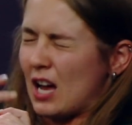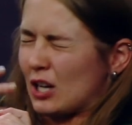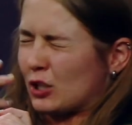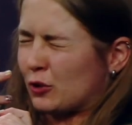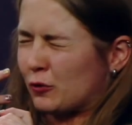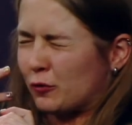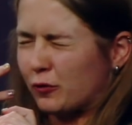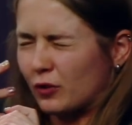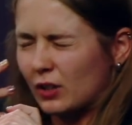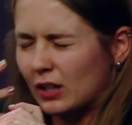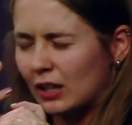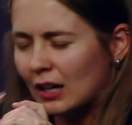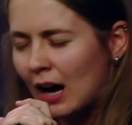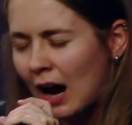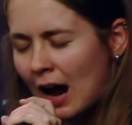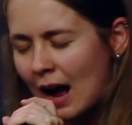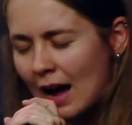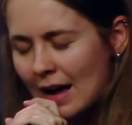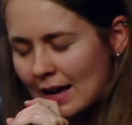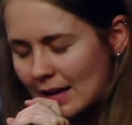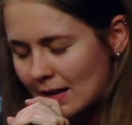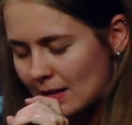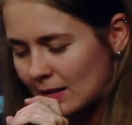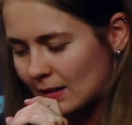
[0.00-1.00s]
to criticize
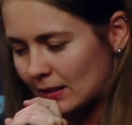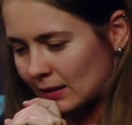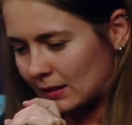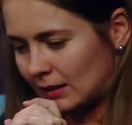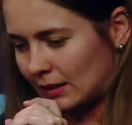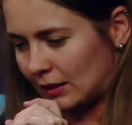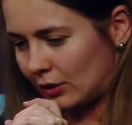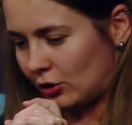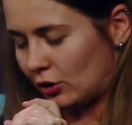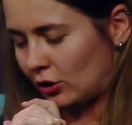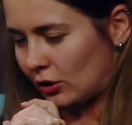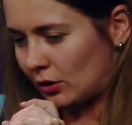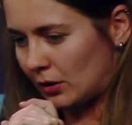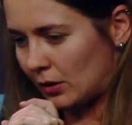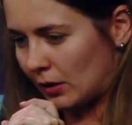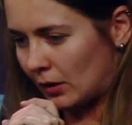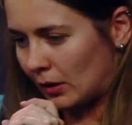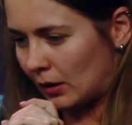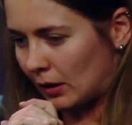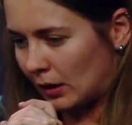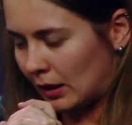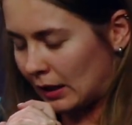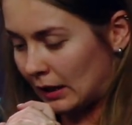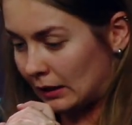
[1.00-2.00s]
them for, but I
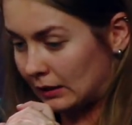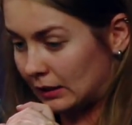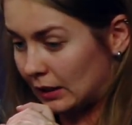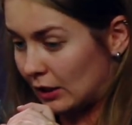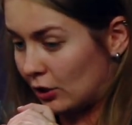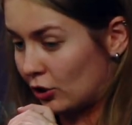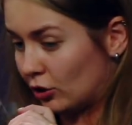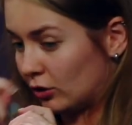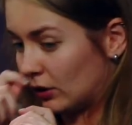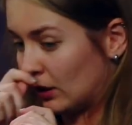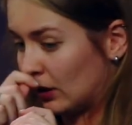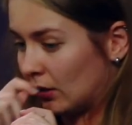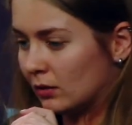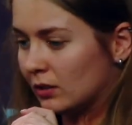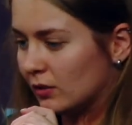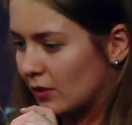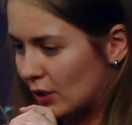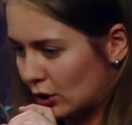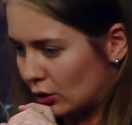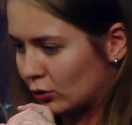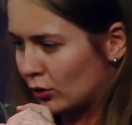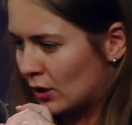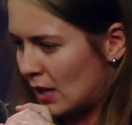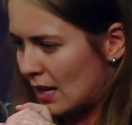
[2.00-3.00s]
also think very
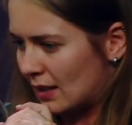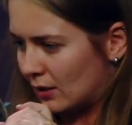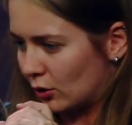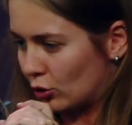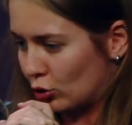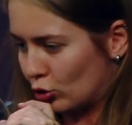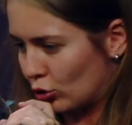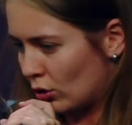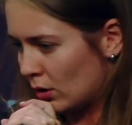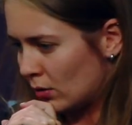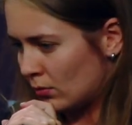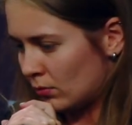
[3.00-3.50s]
highly of them.